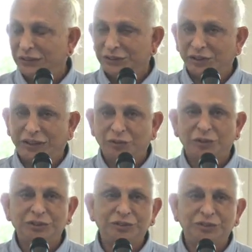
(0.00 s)
So I
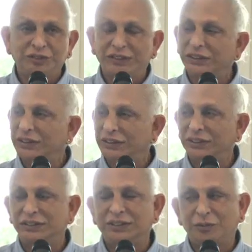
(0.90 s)
want you to think that
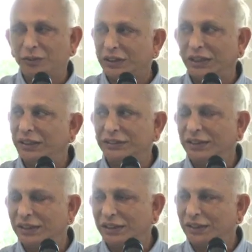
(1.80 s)
it is somebody
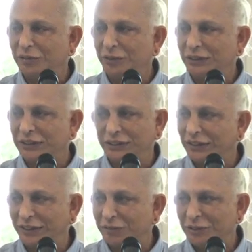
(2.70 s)
lighting an Agarbatti in the
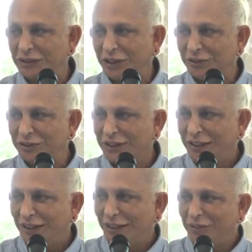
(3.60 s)
neighbor's house.
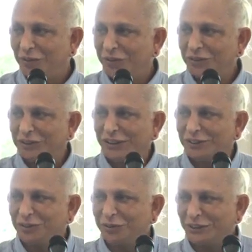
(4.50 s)
I don't want you to
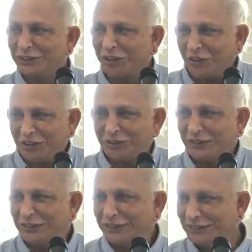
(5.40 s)
get too much caught
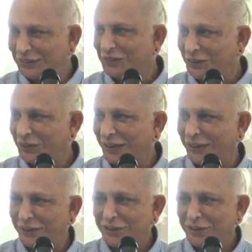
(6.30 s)
with this, okay?